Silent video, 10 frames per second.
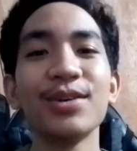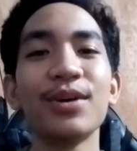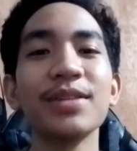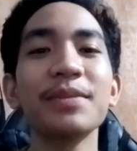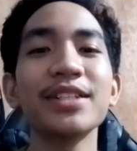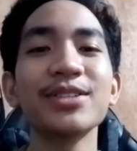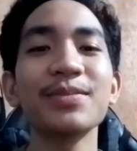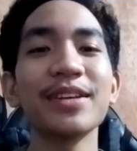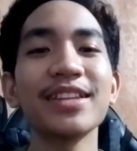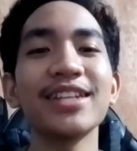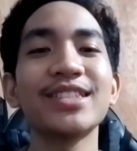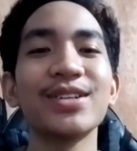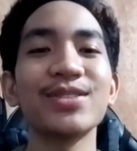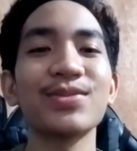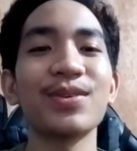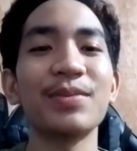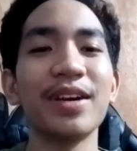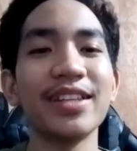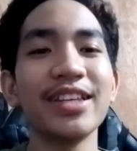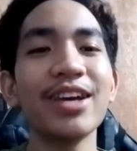What measurement I chose for
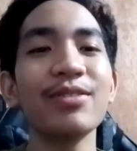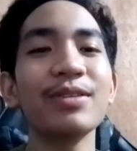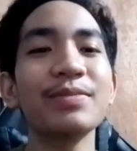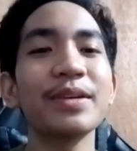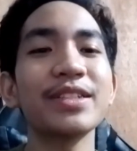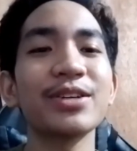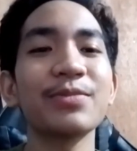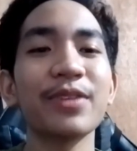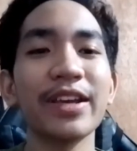my DIY picture